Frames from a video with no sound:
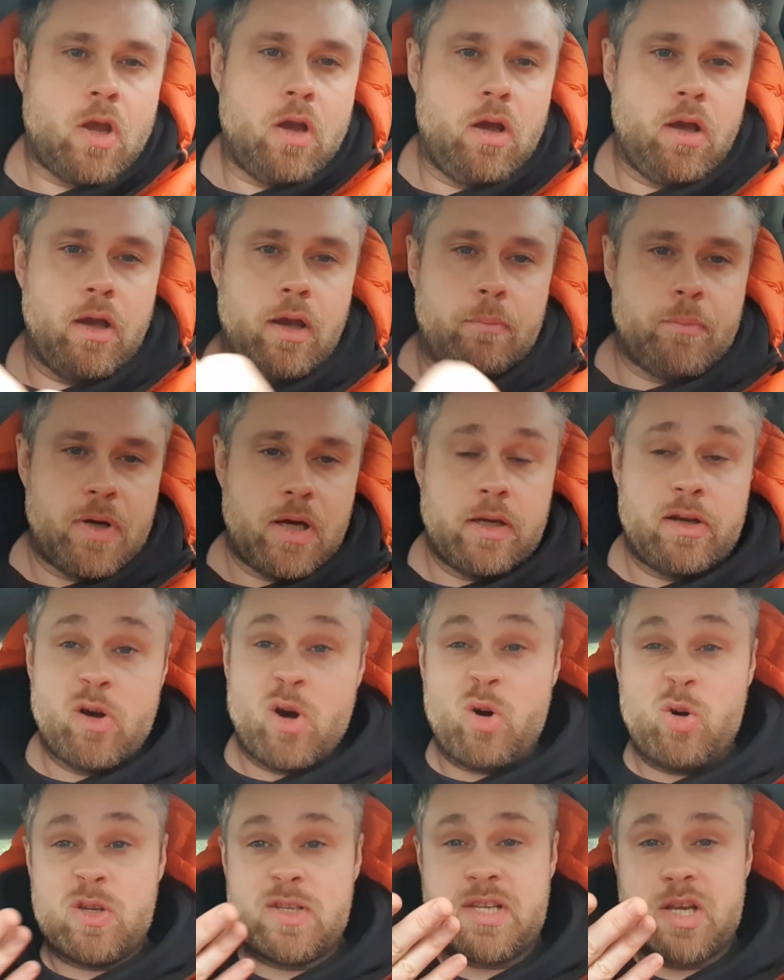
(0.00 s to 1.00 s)
And
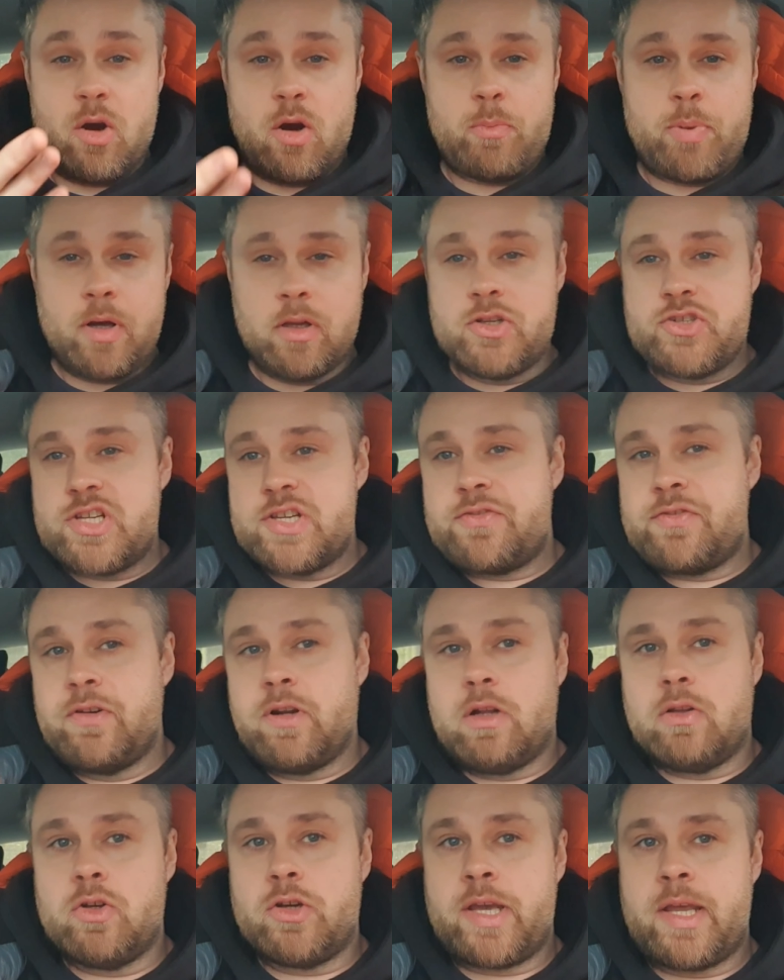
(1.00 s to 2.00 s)
also apologies for
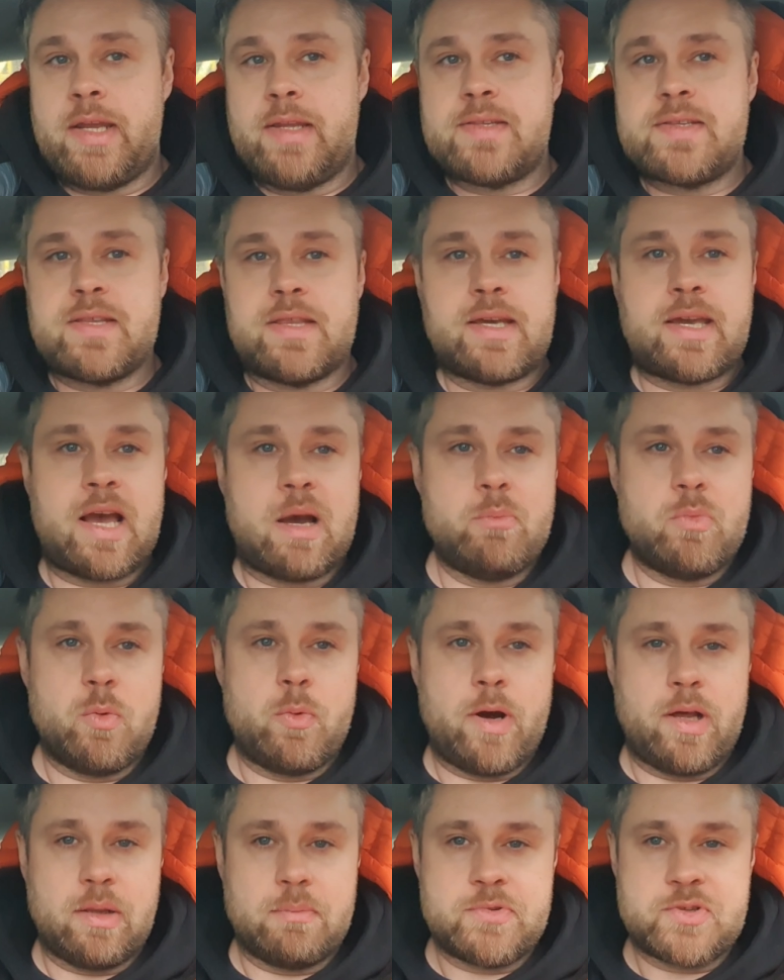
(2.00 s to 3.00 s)
not looking into the camera
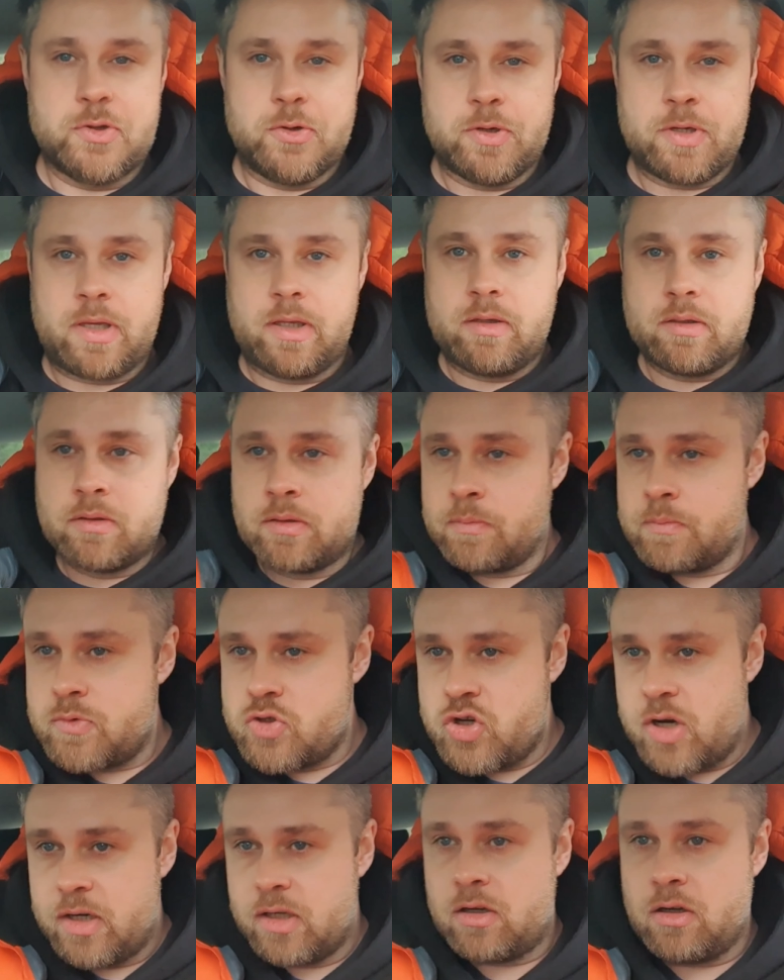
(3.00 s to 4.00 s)
while I'm talking.
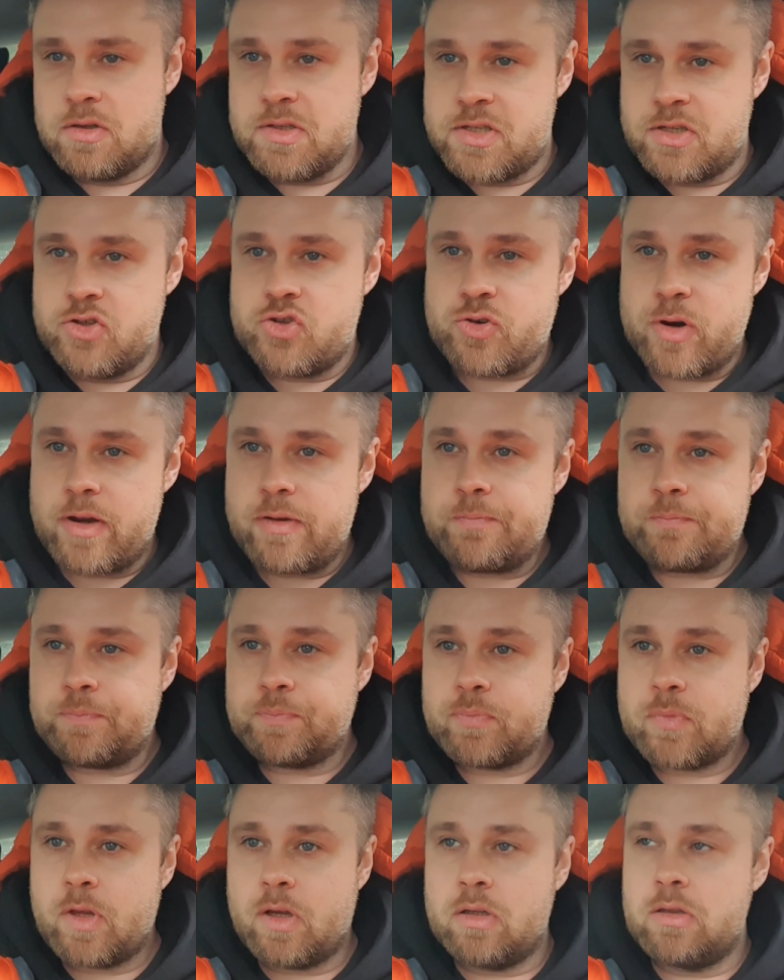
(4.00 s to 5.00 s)
I'm trying to concentrate
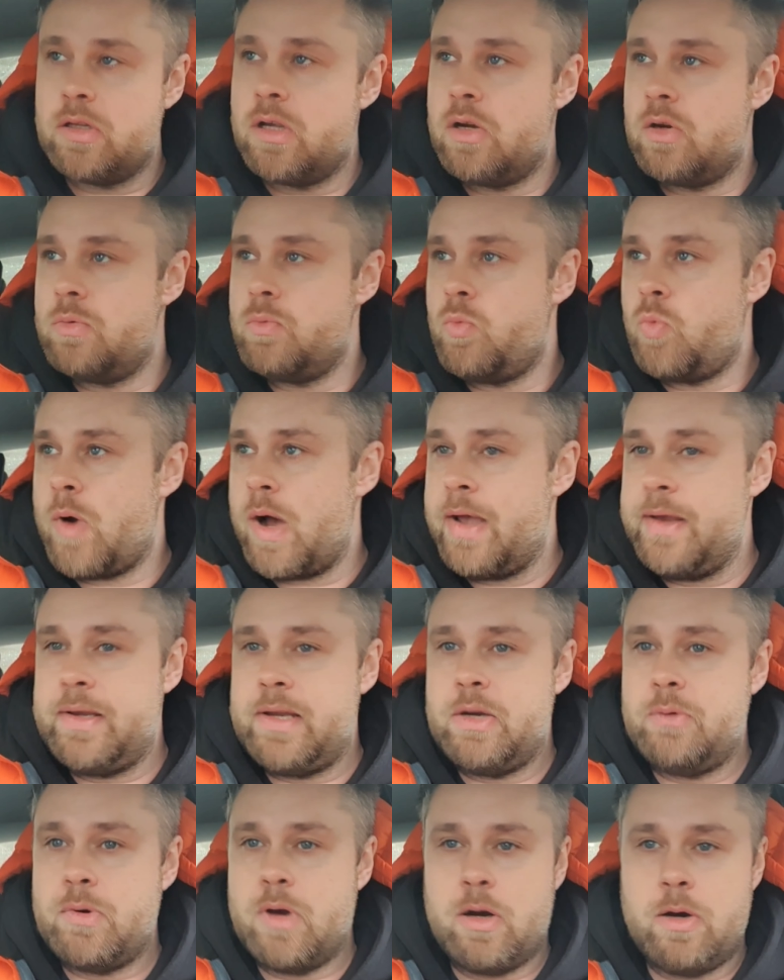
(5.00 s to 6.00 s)
on the
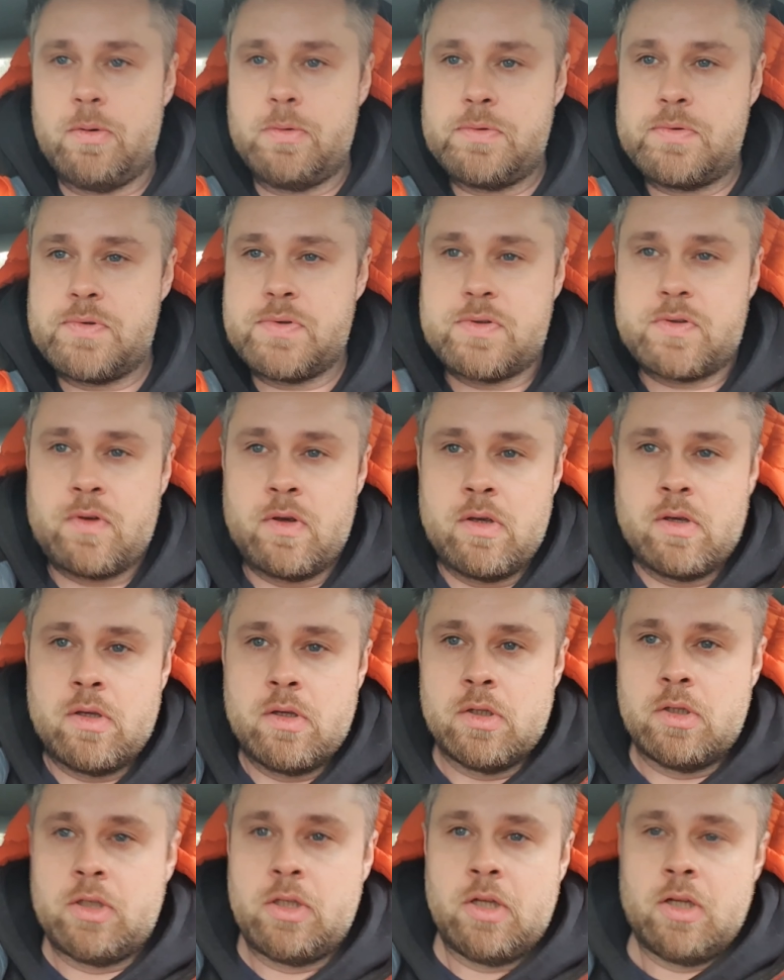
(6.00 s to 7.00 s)
windy roads.
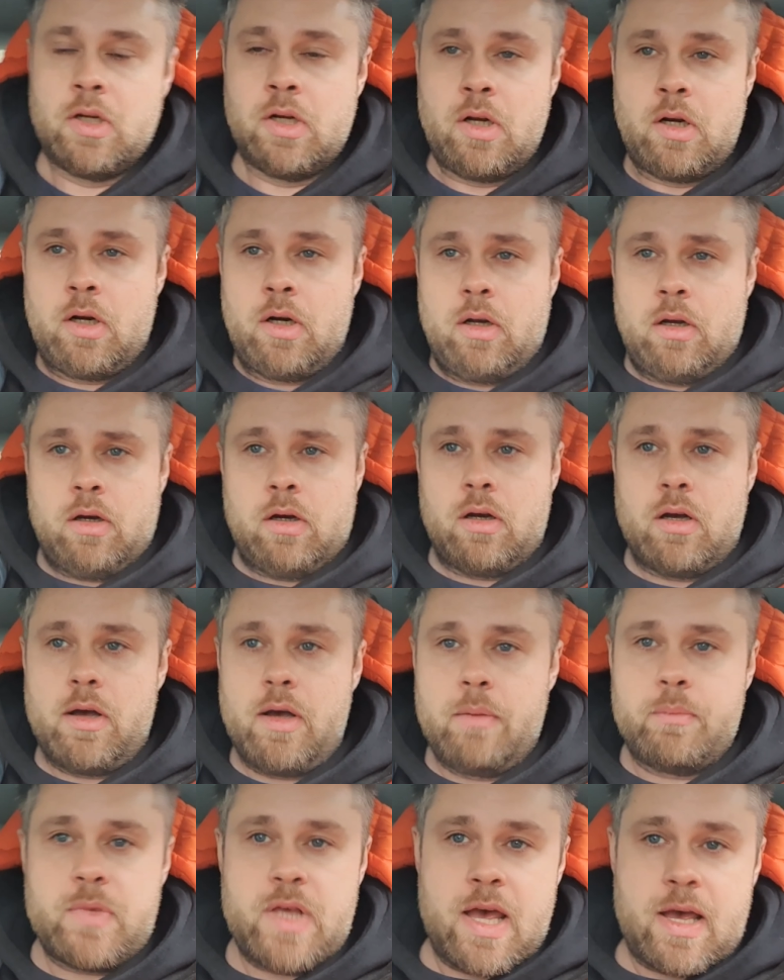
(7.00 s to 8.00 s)

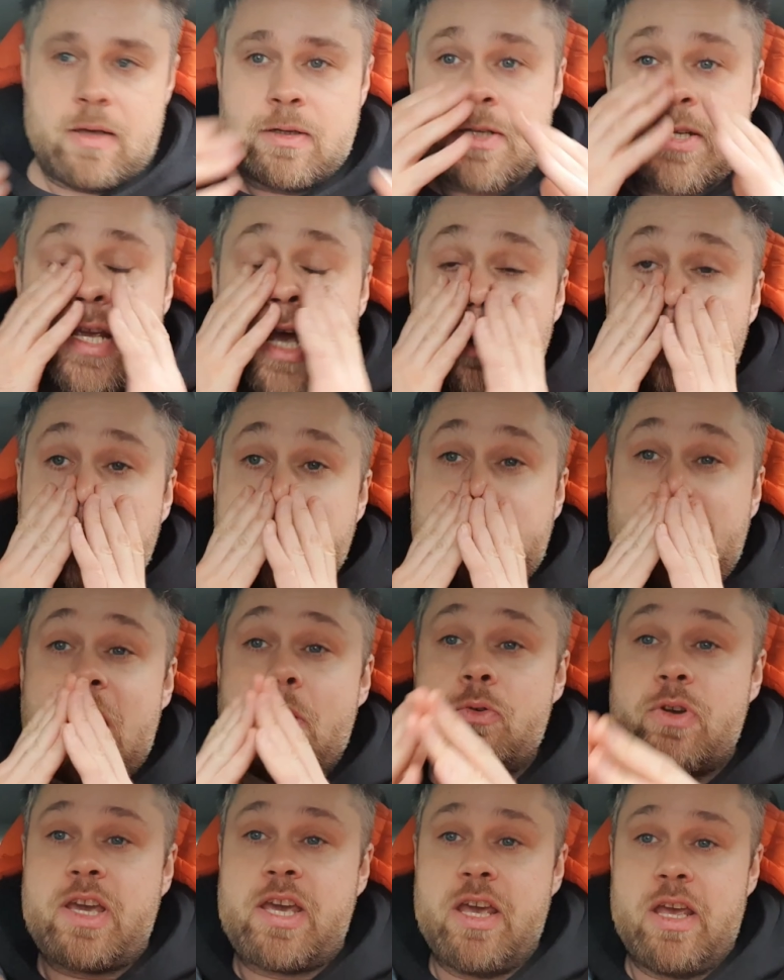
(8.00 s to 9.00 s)
Yeah, so
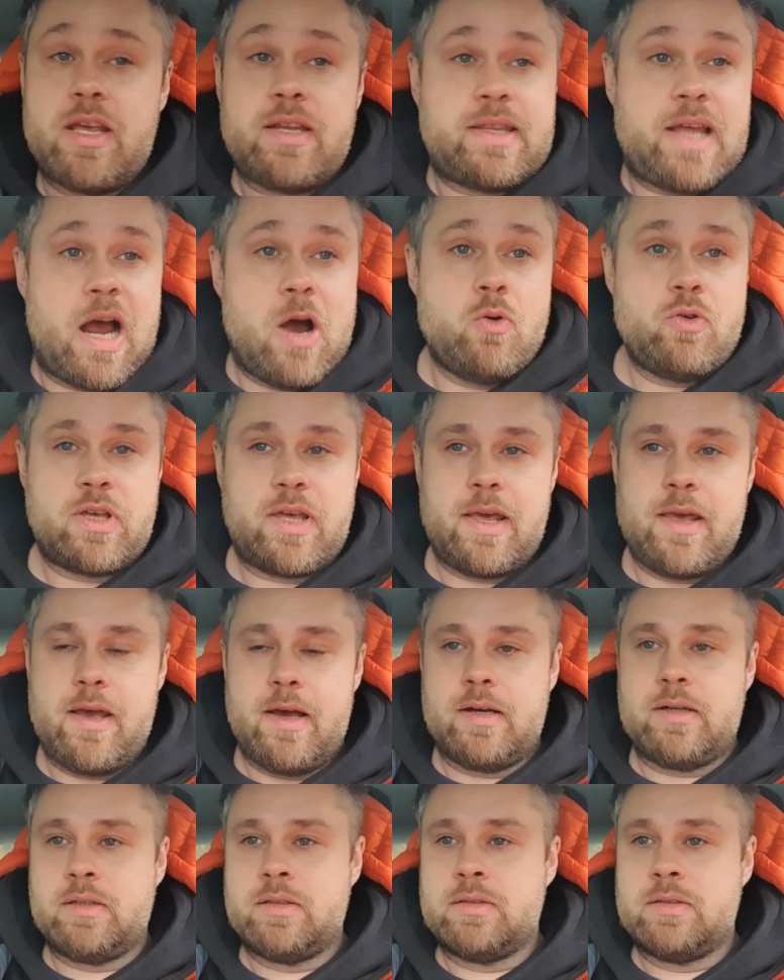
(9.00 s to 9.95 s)
down kit, down gear.